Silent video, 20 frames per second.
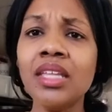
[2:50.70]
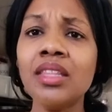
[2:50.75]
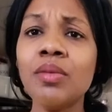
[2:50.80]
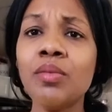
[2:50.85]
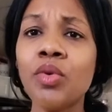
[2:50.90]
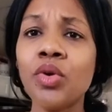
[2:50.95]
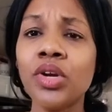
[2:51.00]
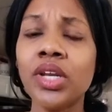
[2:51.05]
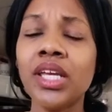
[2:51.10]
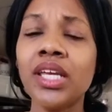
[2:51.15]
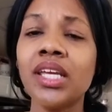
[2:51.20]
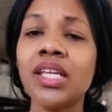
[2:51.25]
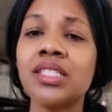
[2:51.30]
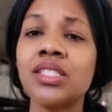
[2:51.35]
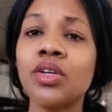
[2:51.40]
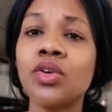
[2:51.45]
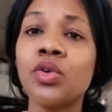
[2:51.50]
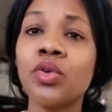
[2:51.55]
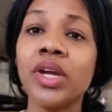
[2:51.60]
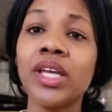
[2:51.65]
in the morning
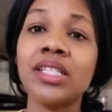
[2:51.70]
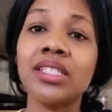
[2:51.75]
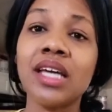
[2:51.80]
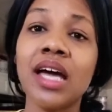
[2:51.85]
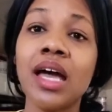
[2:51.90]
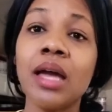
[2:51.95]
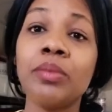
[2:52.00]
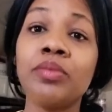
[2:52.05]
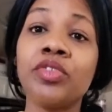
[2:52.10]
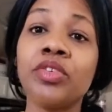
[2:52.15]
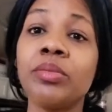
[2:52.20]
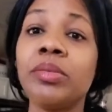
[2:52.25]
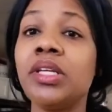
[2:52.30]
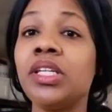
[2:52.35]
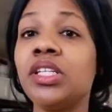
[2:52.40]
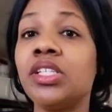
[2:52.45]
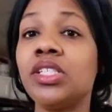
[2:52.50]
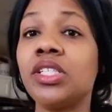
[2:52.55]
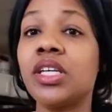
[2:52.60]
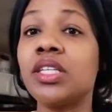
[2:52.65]
it's a great time for
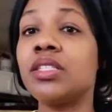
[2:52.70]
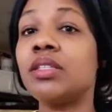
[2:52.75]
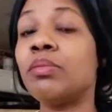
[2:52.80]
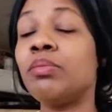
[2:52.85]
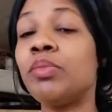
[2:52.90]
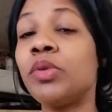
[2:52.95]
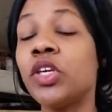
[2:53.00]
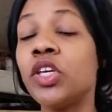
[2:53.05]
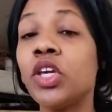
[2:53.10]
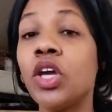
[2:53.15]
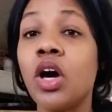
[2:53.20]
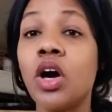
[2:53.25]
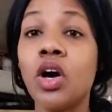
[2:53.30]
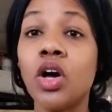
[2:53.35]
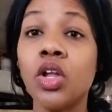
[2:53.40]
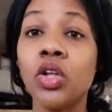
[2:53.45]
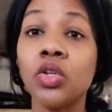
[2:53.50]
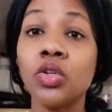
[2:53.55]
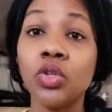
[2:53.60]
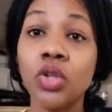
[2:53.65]
me to just be
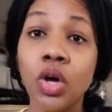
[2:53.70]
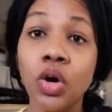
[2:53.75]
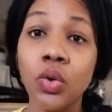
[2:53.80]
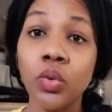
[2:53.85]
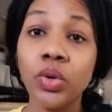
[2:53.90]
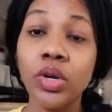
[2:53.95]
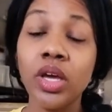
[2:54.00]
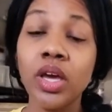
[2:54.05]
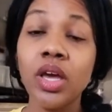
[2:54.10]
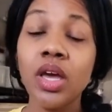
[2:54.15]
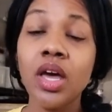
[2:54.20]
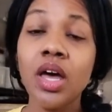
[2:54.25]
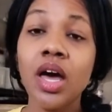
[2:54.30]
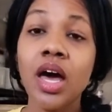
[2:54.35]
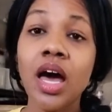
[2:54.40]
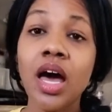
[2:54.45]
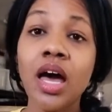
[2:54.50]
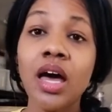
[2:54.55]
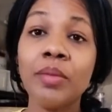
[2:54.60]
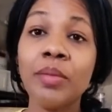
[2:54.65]
alone
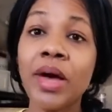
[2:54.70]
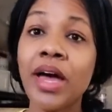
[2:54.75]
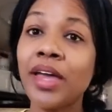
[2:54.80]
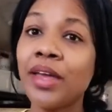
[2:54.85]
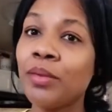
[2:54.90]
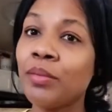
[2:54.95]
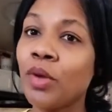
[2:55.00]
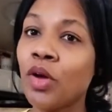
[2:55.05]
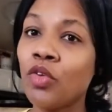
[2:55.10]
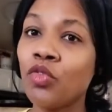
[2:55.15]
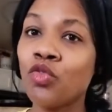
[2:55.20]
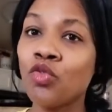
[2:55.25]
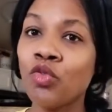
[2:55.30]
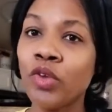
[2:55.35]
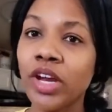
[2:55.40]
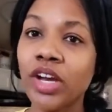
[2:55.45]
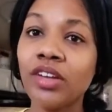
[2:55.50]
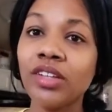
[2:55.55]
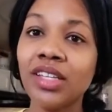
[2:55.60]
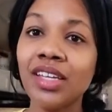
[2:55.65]
um, i am
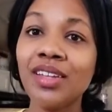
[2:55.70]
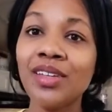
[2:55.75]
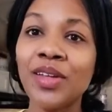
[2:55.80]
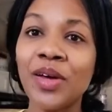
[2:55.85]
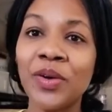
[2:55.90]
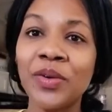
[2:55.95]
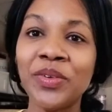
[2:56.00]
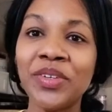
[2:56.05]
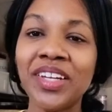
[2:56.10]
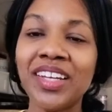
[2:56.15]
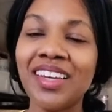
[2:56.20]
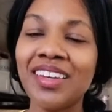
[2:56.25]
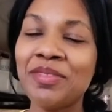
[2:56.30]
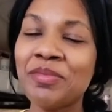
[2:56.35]
rarely alone